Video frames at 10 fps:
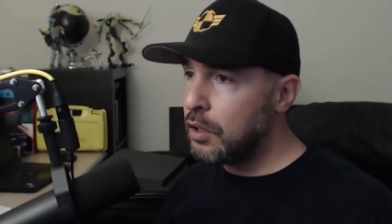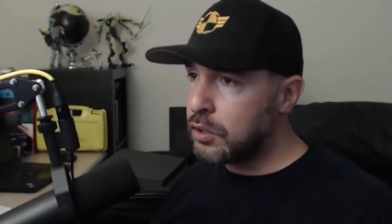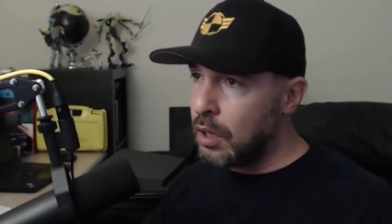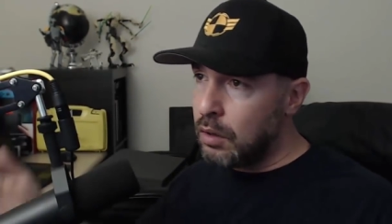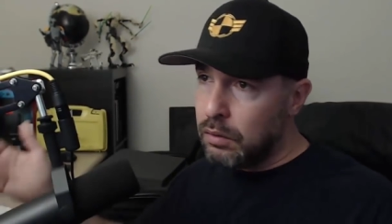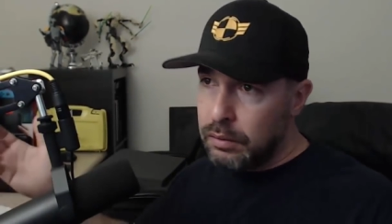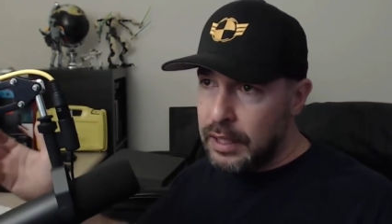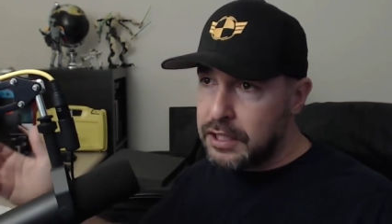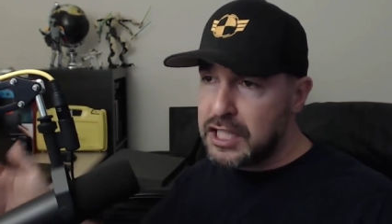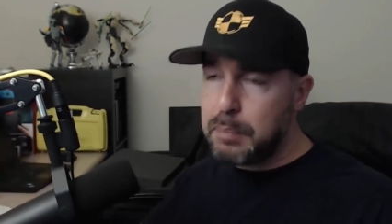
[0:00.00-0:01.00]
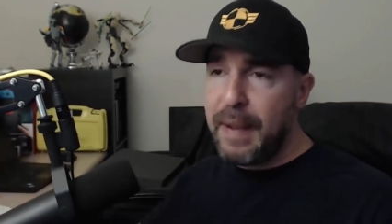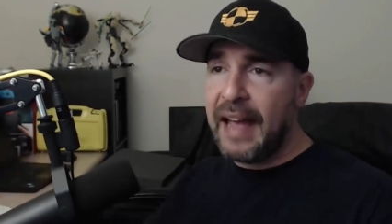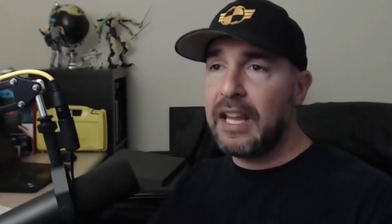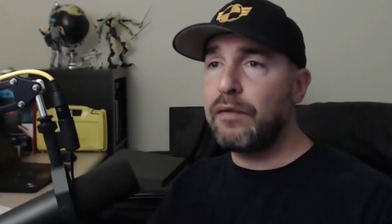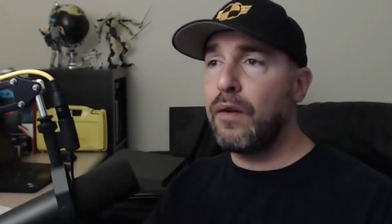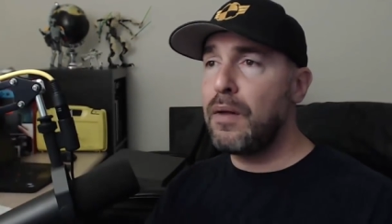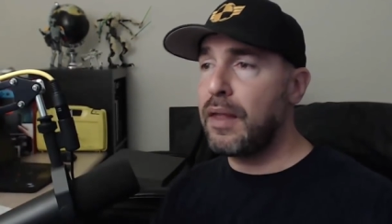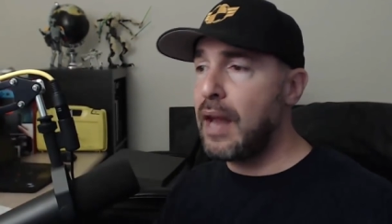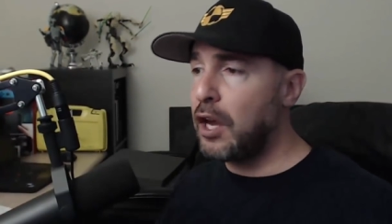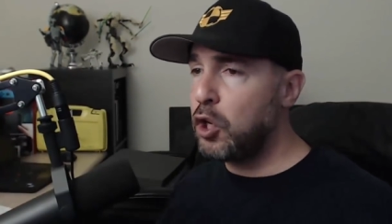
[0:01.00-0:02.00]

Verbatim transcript: So let's expand that further now.